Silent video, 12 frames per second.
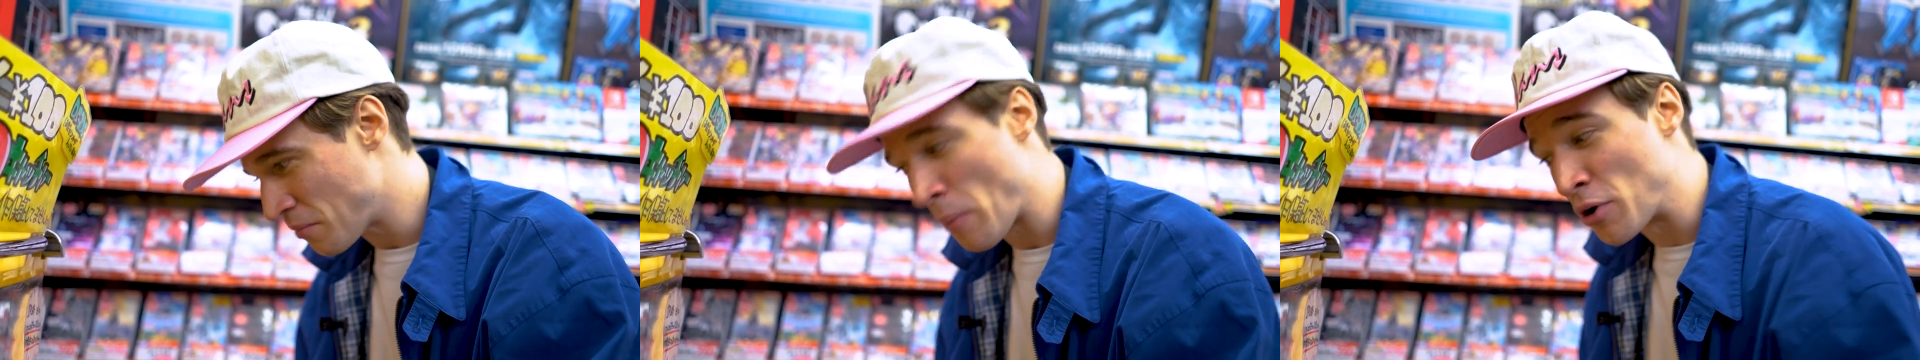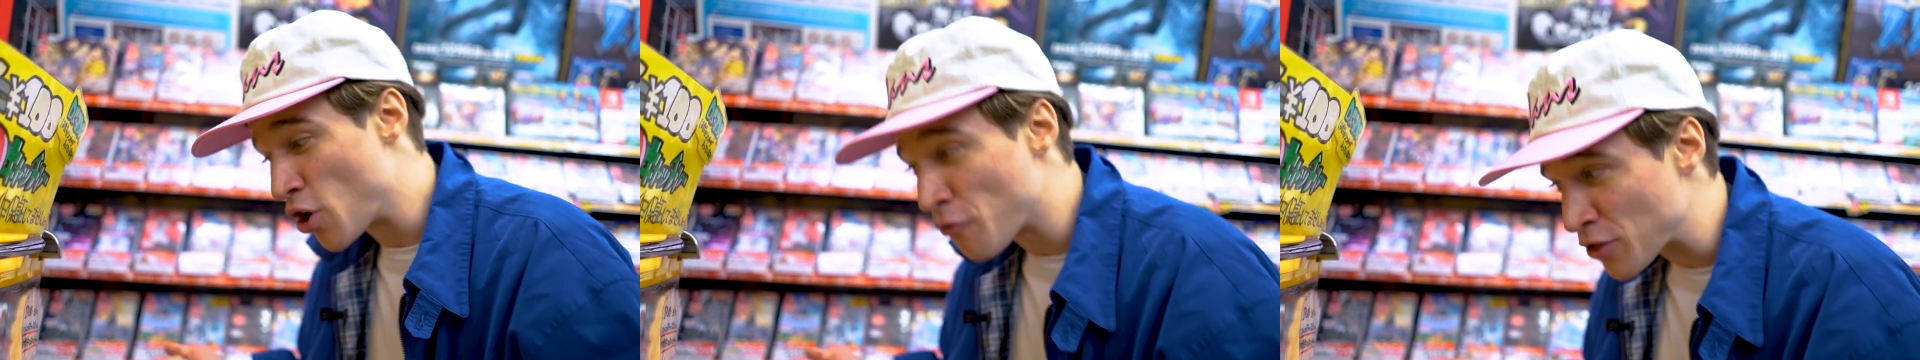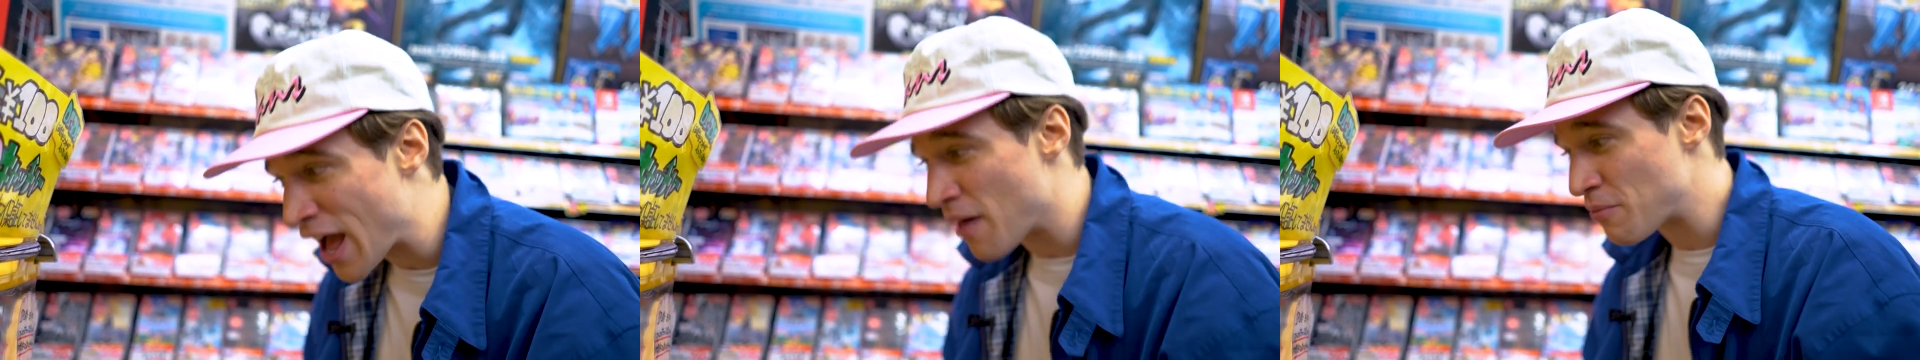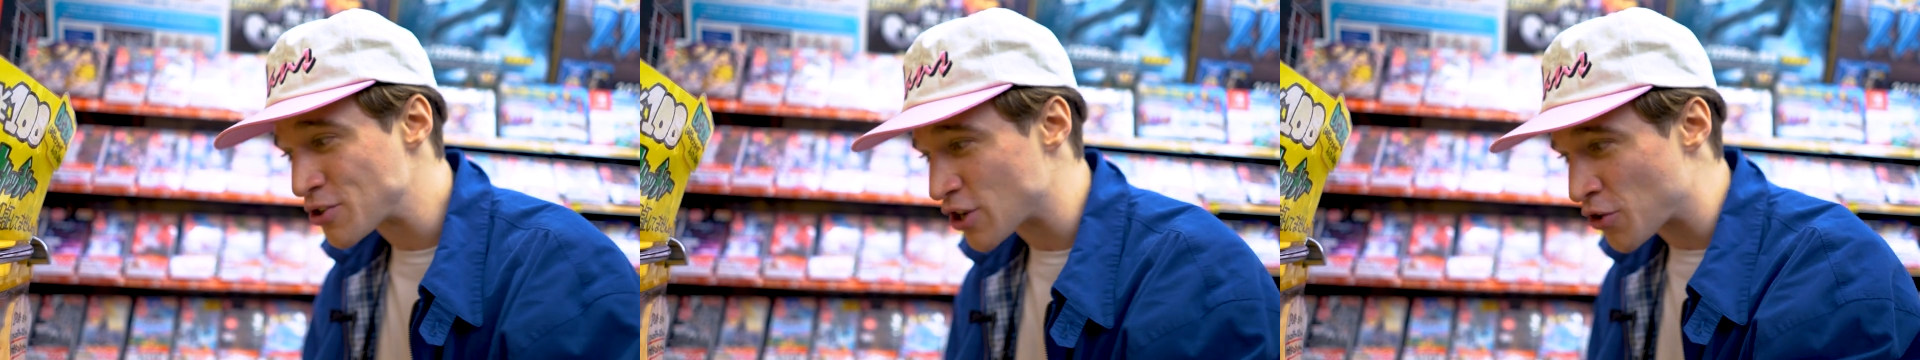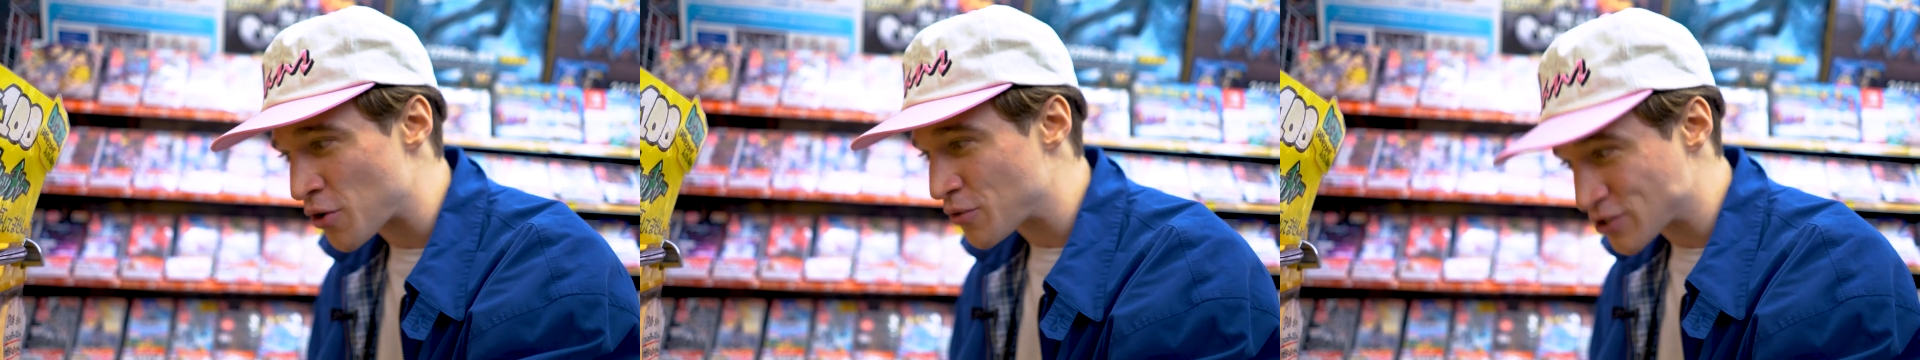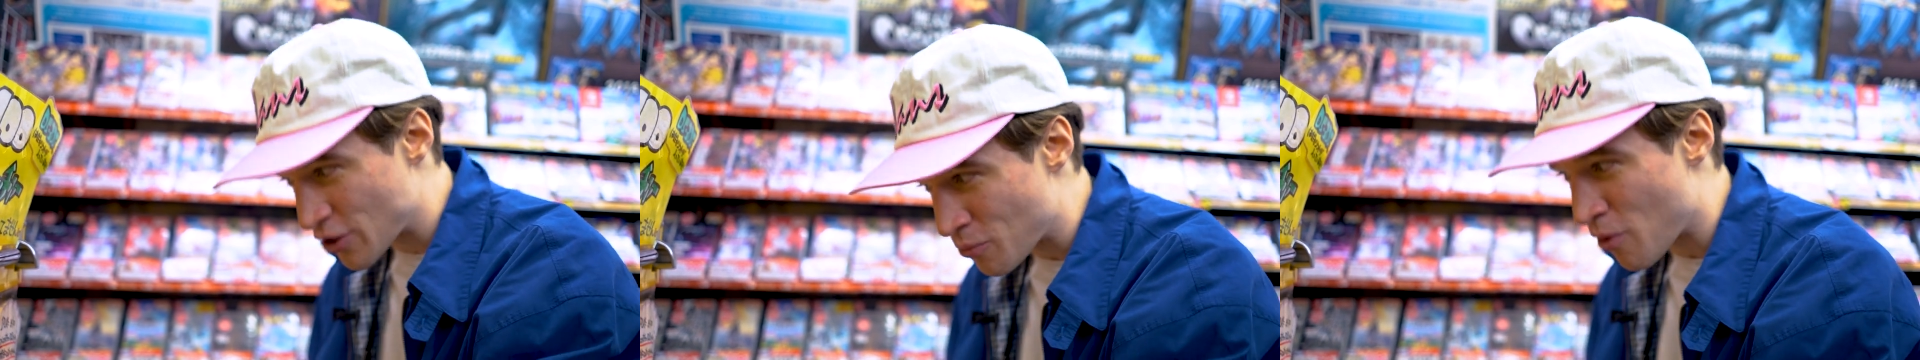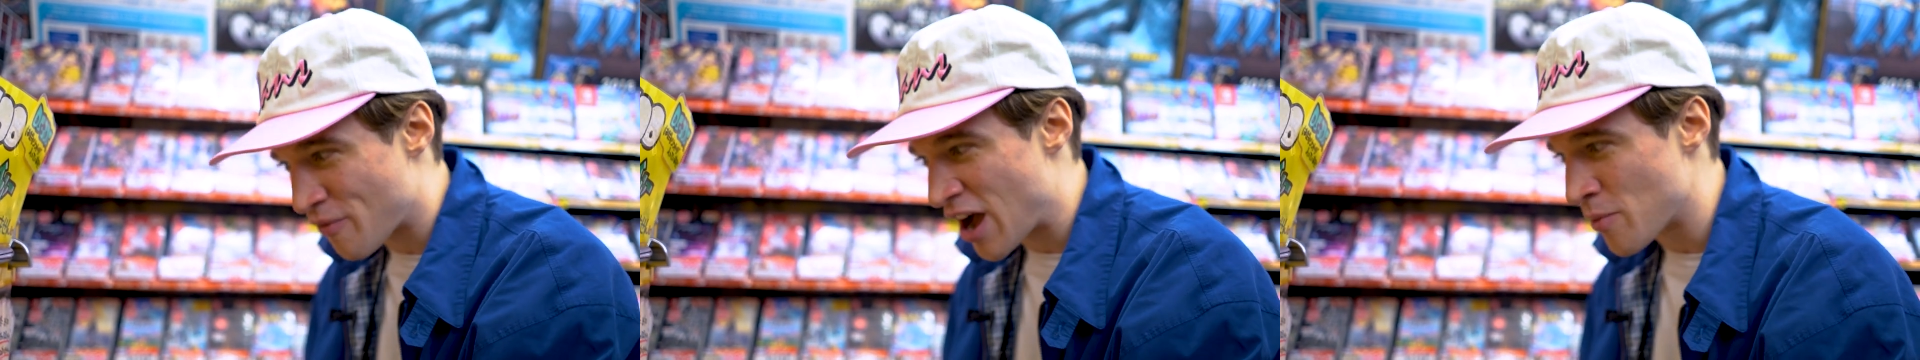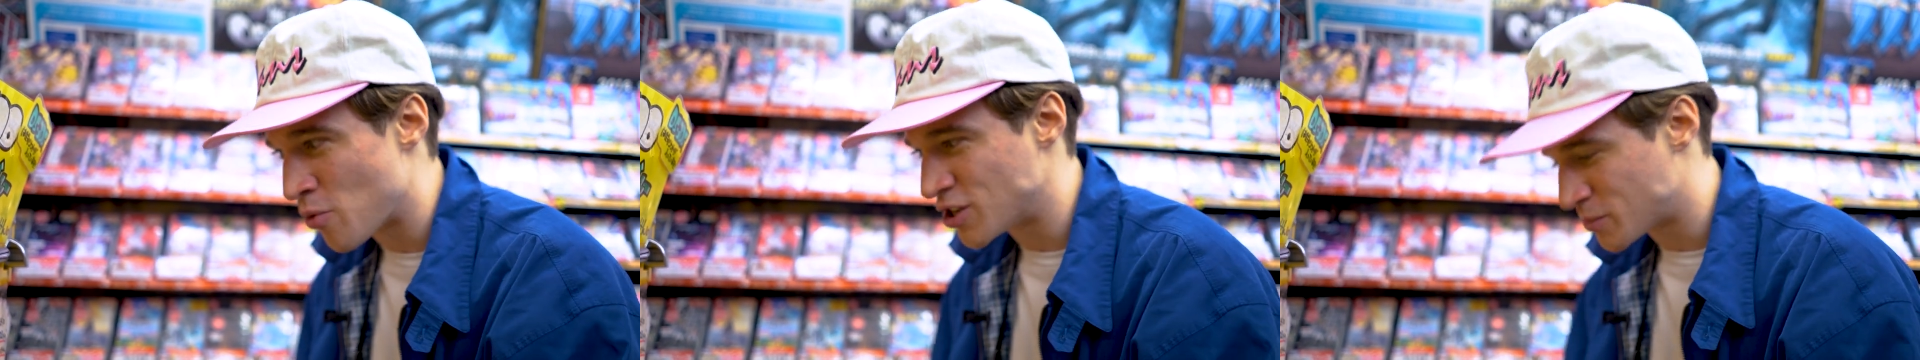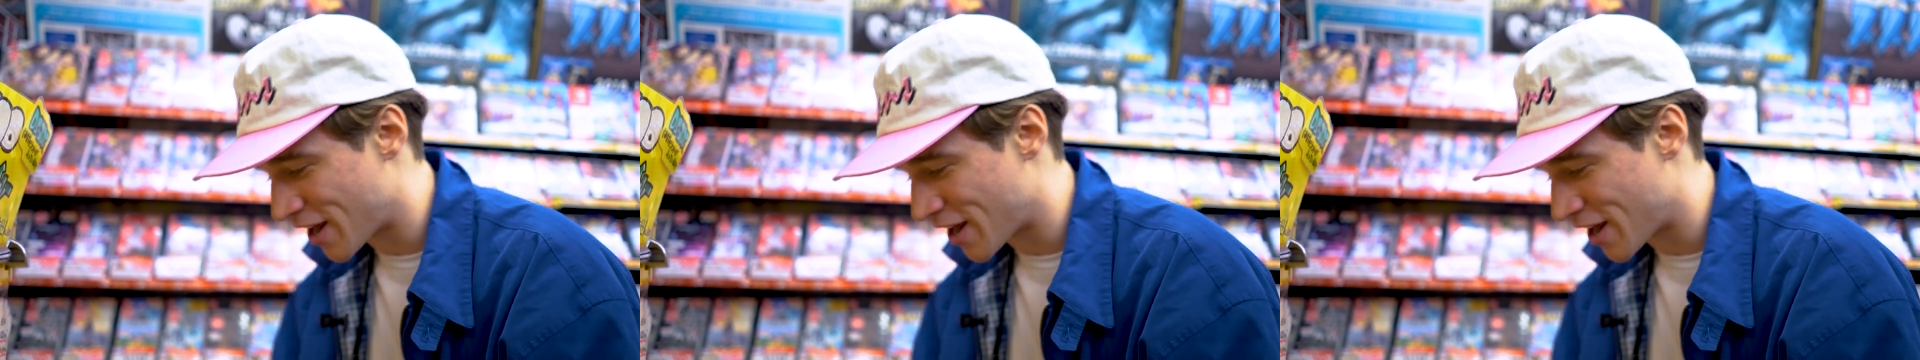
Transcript: I'm gonna go for that. There's other more valuable ones,